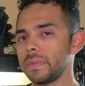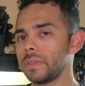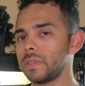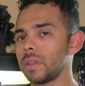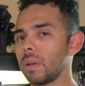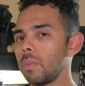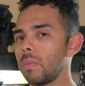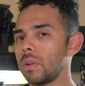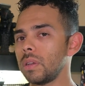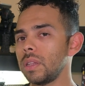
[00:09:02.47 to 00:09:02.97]
of
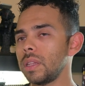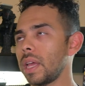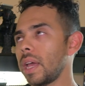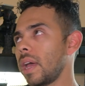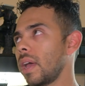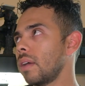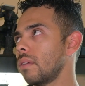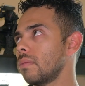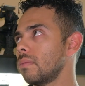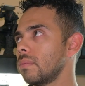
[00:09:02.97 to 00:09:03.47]
someone
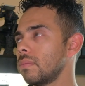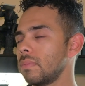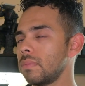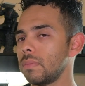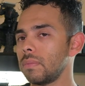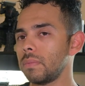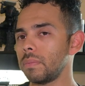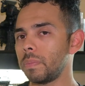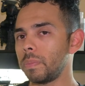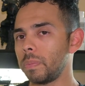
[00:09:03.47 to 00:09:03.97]
that
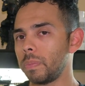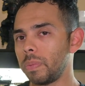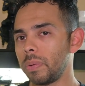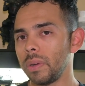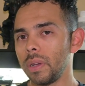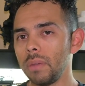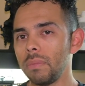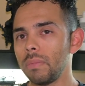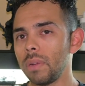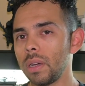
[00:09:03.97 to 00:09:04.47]

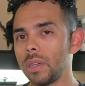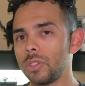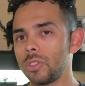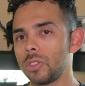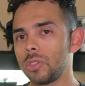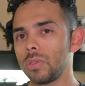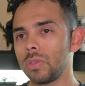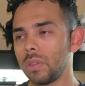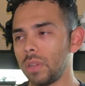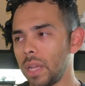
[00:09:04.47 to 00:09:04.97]
pretty
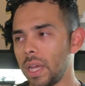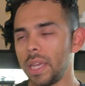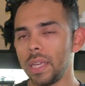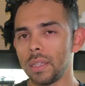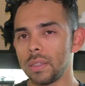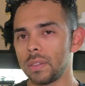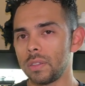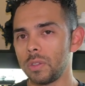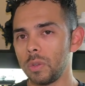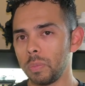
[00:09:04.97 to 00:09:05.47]
much
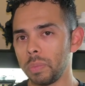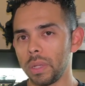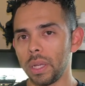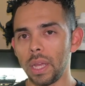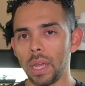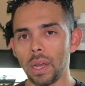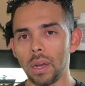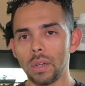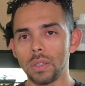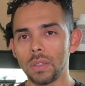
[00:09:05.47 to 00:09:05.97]
likes to
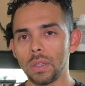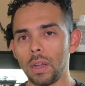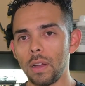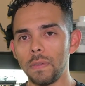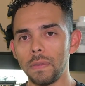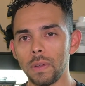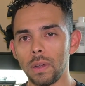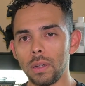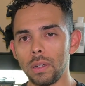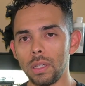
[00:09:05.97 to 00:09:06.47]
play
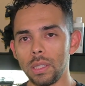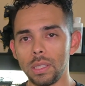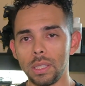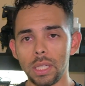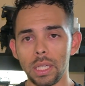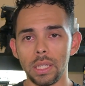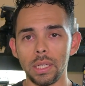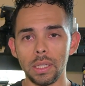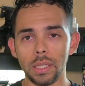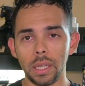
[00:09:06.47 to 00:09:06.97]
airsoft on a
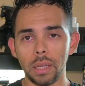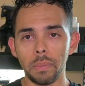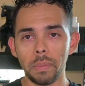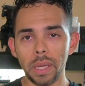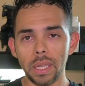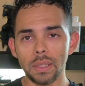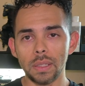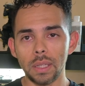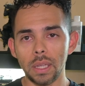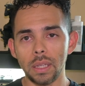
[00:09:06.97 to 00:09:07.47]
day-to-day
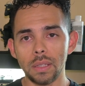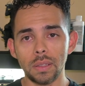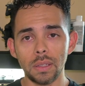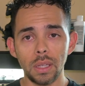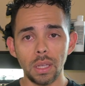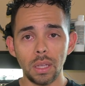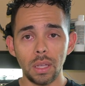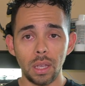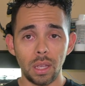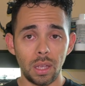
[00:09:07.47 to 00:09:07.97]
basis
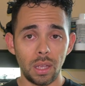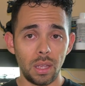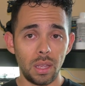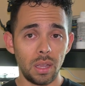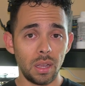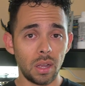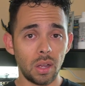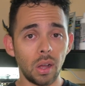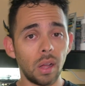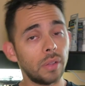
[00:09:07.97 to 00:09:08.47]

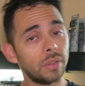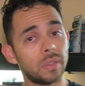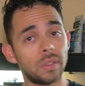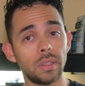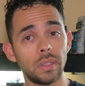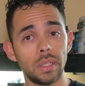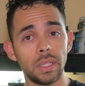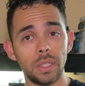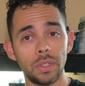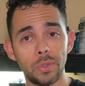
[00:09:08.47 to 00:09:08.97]
and
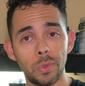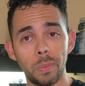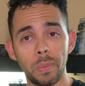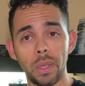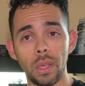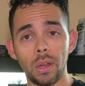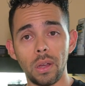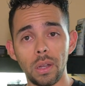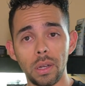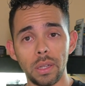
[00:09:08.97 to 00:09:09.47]
constantly, to
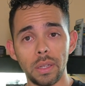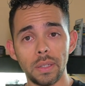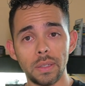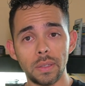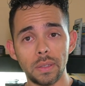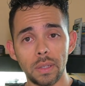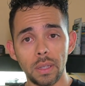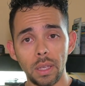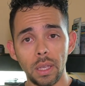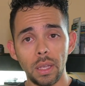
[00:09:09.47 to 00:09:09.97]
be
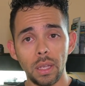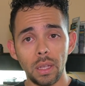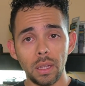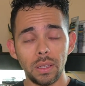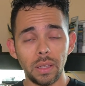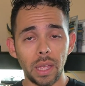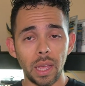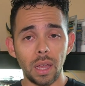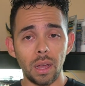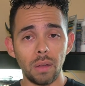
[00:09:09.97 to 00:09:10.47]
honest.
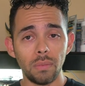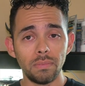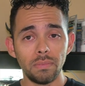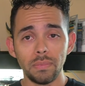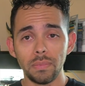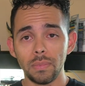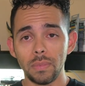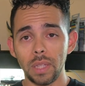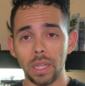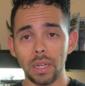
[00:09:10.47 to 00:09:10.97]
Now,
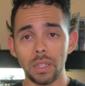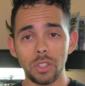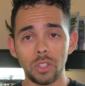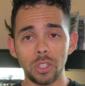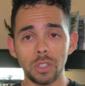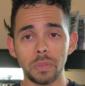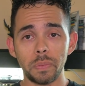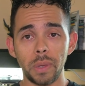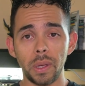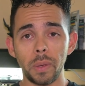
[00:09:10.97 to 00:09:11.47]
that is
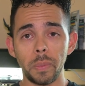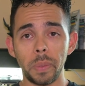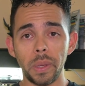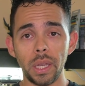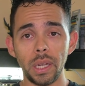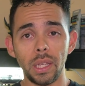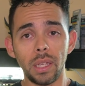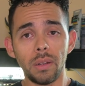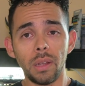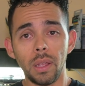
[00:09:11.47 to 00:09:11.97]
just my
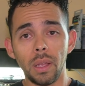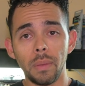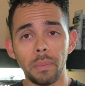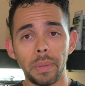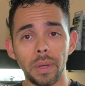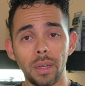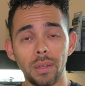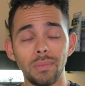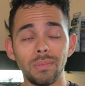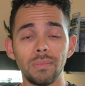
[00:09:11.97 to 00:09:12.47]
opinion,
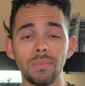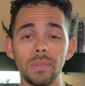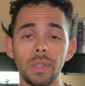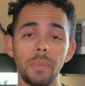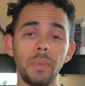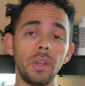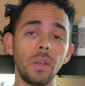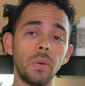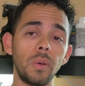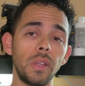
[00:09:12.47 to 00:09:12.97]
but let
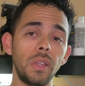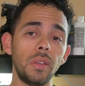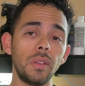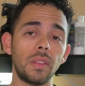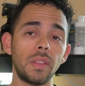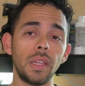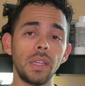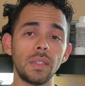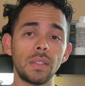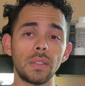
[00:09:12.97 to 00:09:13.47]
me know what you
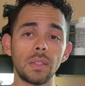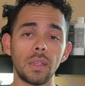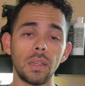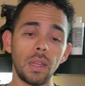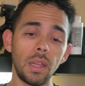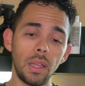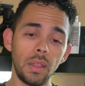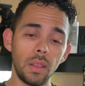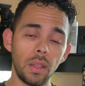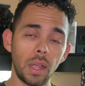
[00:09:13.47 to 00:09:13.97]
think
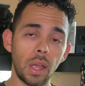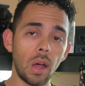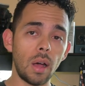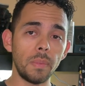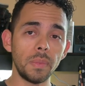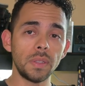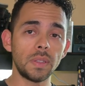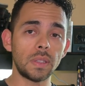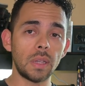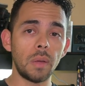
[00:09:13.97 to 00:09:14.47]
in the
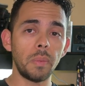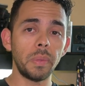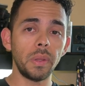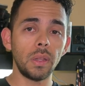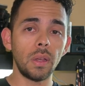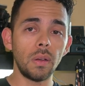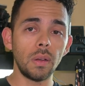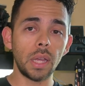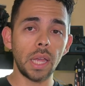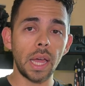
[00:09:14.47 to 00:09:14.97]
comments down
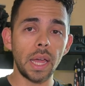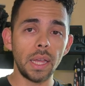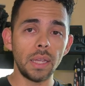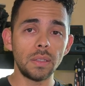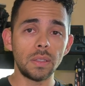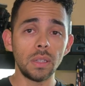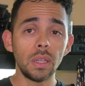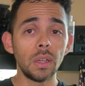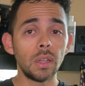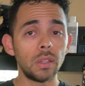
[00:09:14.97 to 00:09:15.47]
below,
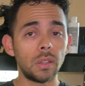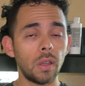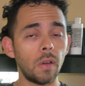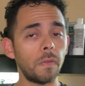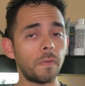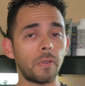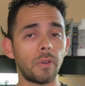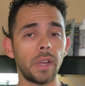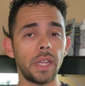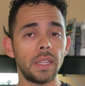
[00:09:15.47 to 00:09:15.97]
guys.
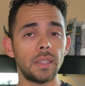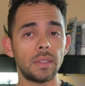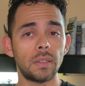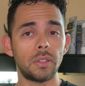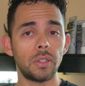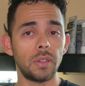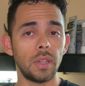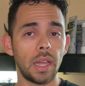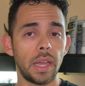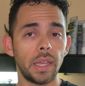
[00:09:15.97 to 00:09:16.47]
Don't forget
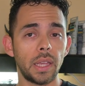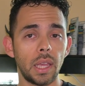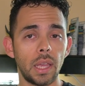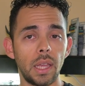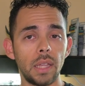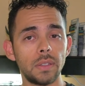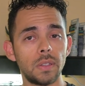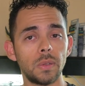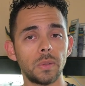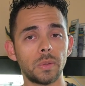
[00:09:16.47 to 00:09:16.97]
to like
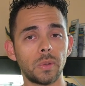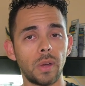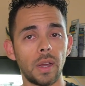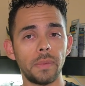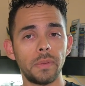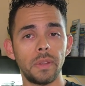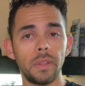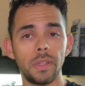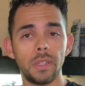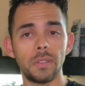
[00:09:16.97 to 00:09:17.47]
and
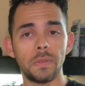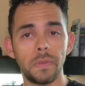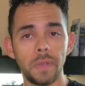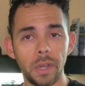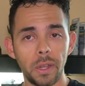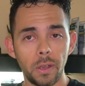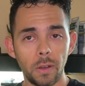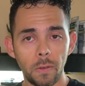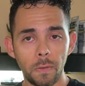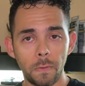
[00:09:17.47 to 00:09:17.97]
subscribe to this
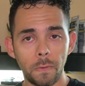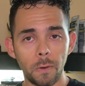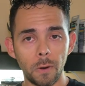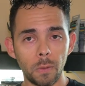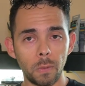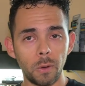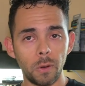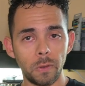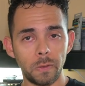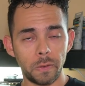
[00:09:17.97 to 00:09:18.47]
video for
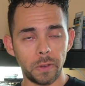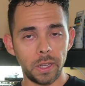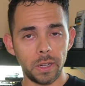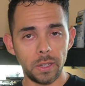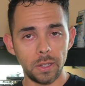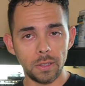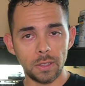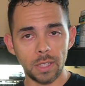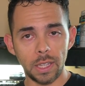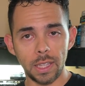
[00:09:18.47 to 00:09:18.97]
more
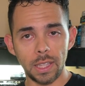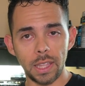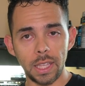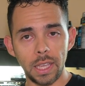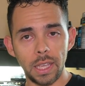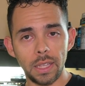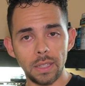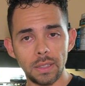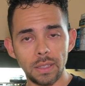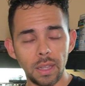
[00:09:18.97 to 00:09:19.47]
videos like
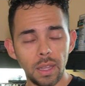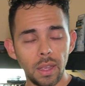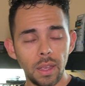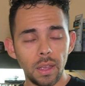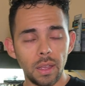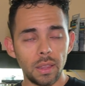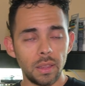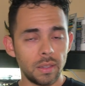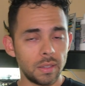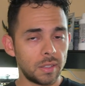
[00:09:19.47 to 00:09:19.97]
these.
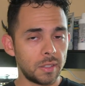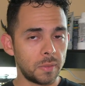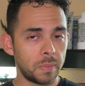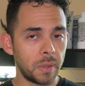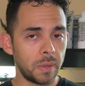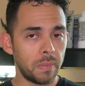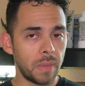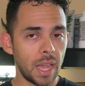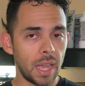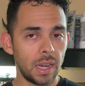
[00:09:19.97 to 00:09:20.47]
This has
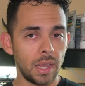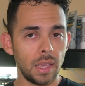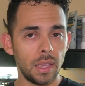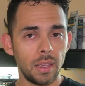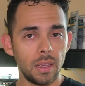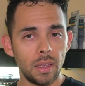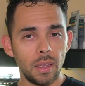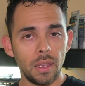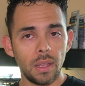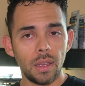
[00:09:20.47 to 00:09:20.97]
been
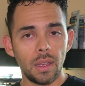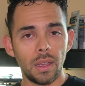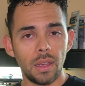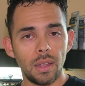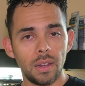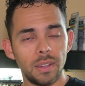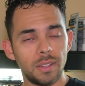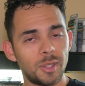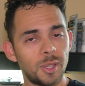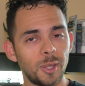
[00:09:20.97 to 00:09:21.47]
Manny,
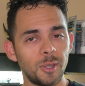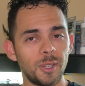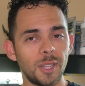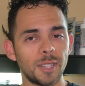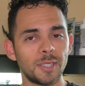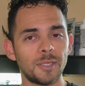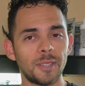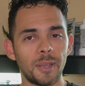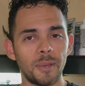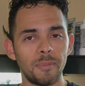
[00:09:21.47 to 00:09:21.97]
and until
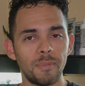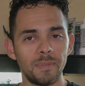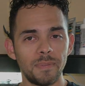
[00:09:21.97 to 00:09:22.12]
next time.